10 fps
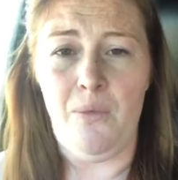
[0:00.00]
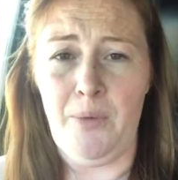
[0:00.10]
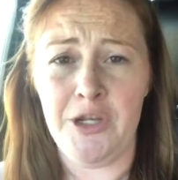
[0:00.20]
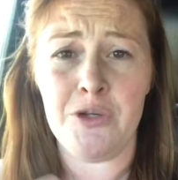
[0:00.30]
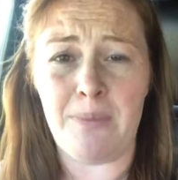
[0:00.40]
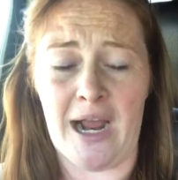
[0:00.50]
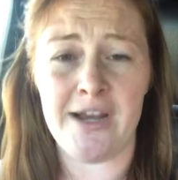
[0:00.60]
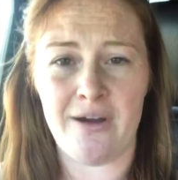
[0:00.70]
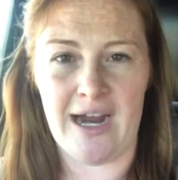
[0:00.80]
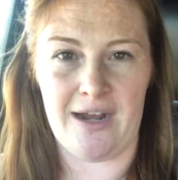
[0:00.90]
When you buy
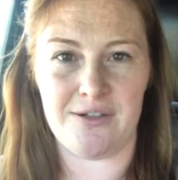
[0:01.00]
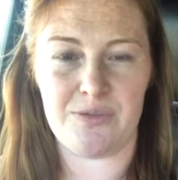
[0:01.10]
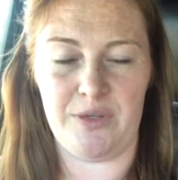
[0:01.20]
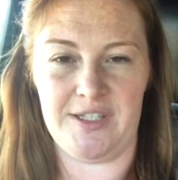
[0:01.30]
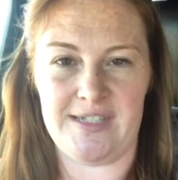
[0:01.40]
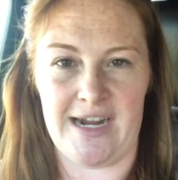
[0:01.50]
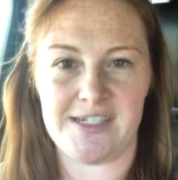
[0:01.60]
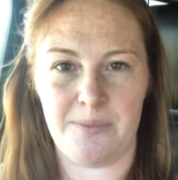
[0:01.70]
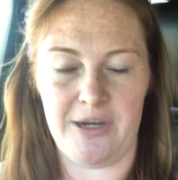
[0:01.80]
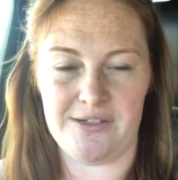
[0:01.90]
your house with the
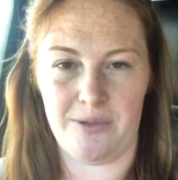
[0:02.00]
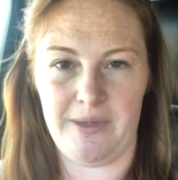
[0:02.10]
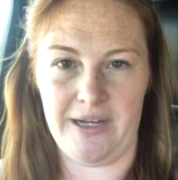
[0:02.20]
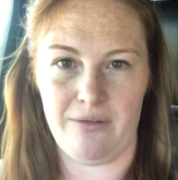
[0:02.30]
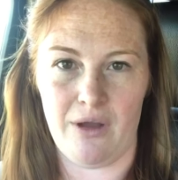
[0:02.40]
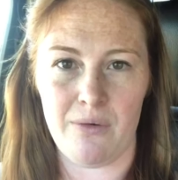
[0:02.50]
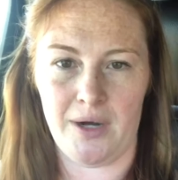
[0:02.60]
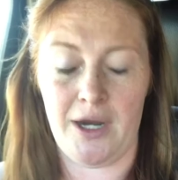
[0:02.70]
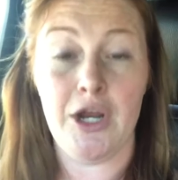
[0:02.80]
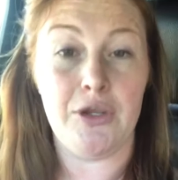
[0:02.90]
tax appraisal being
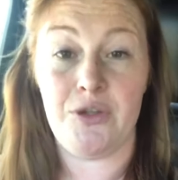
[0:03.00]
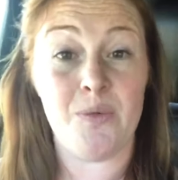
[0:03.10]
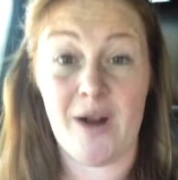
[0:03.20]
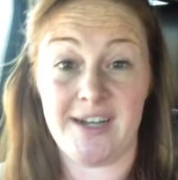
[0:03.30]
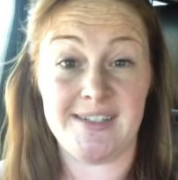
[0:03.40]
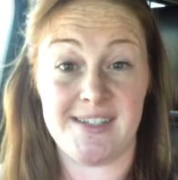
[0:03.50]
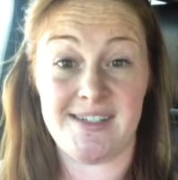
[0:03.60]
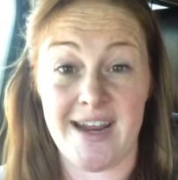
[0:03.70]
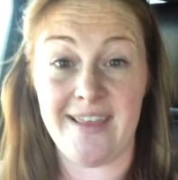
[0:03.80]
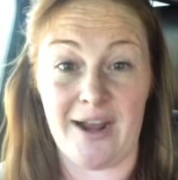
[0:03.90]
lower, you want it to
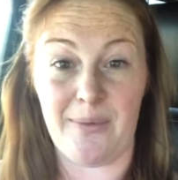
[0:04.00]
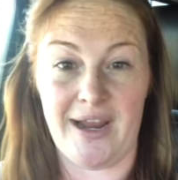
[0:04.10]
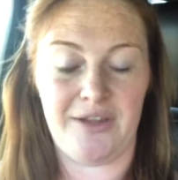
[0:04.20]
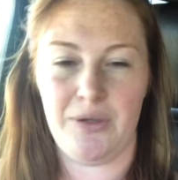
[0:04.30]
stay that way.